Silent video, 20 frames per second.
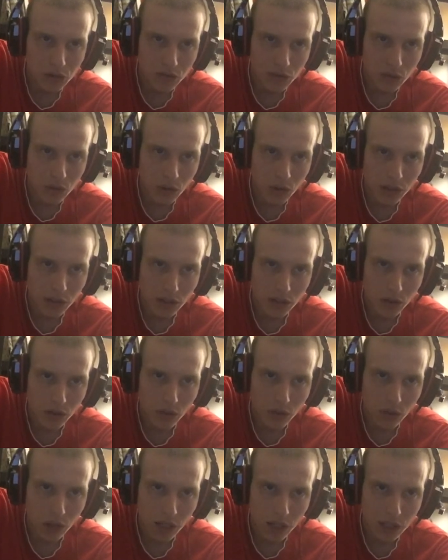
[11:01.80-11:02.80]
if you want to go to
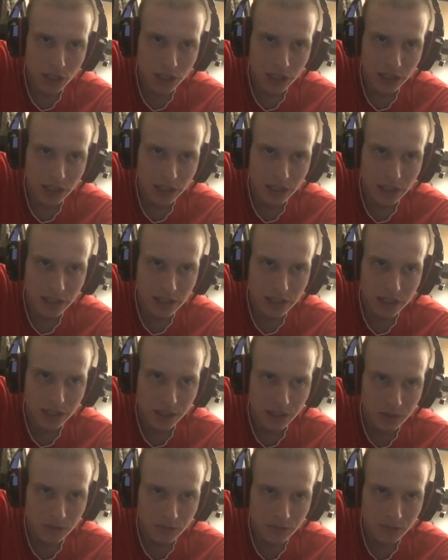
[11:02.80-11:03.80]
Washington,
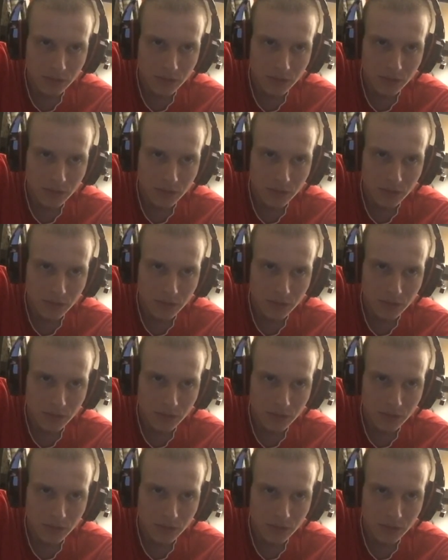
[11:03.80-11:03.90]
D.C.,